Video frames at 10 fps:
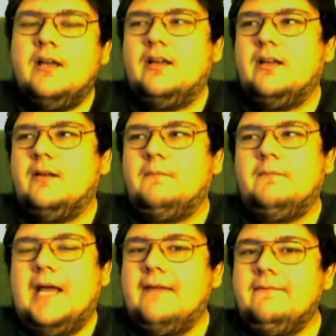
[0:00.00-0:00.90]

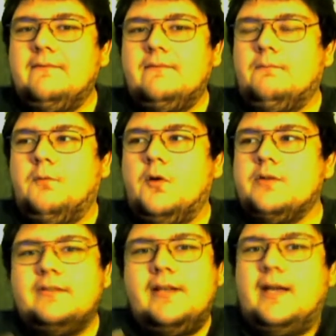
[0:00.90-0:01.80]
I
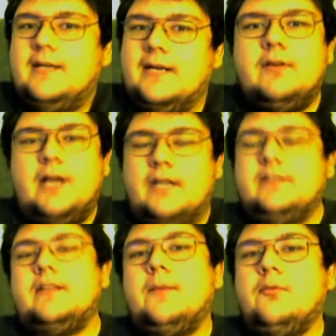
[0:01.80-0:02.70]
personally I never got
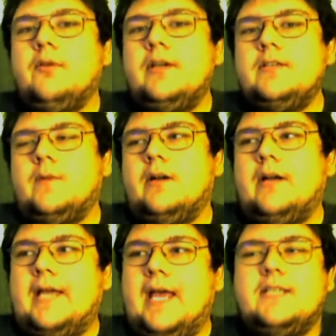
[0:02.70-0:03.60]
to that point where
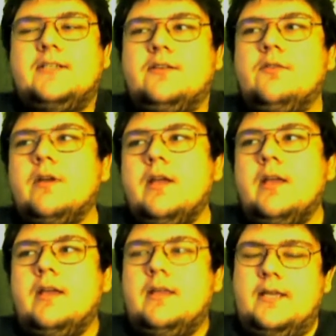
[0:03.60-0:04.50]
I had to
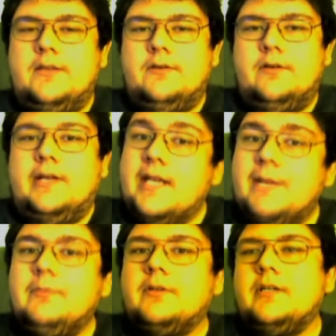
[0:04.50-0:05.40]
either
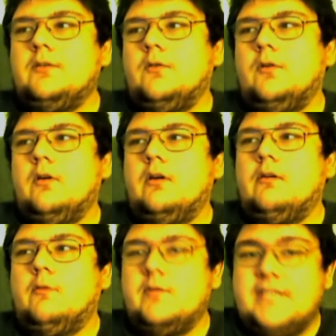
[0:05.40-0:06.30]
enable it or
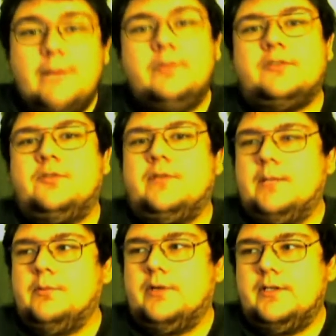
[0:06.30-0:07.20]
was able to
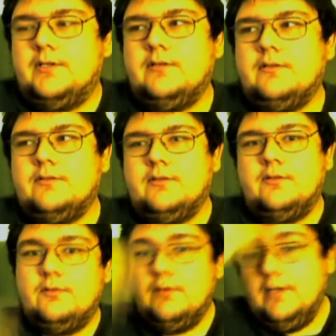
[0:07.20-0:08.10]
enable it.
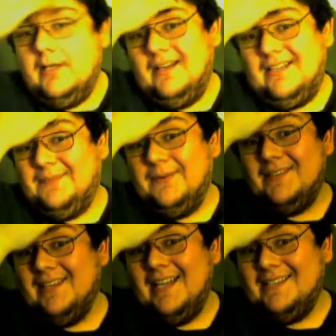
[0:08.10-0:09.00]
So I suppose
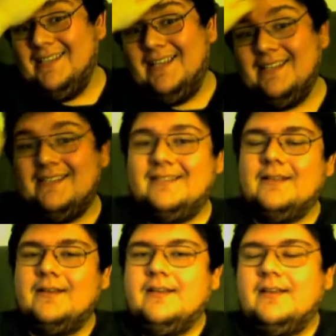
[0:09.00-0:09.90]
in that sense,
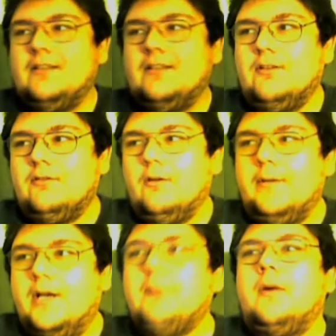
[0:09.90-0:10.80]

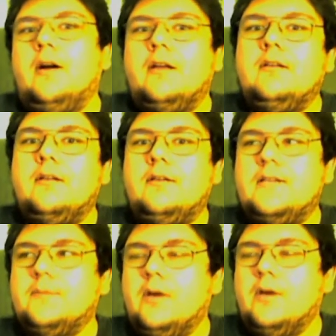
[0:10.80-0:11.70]
growing up on
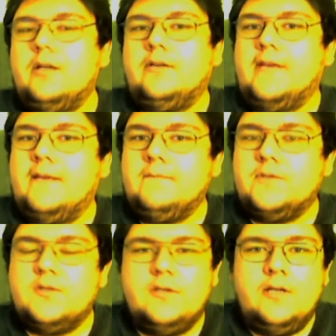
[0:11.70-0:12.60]
these Mario games,